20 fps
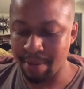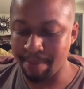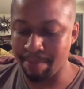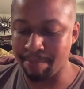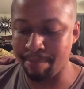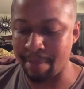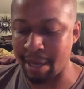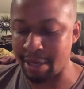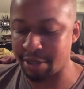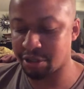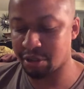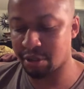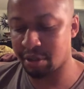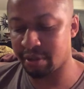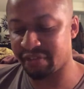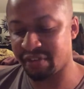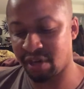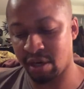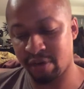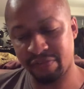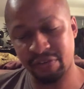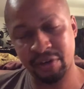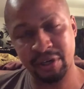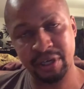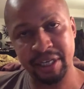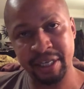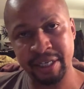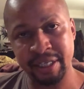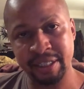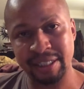measure of
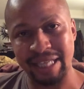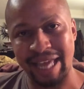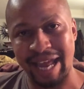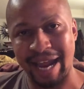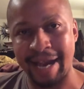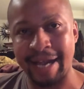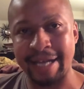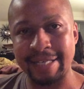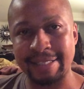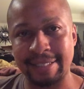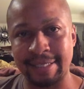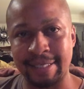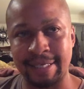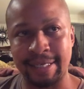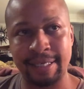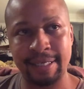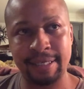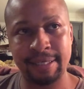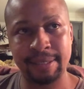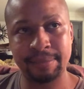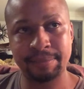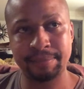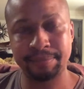comfort is asinine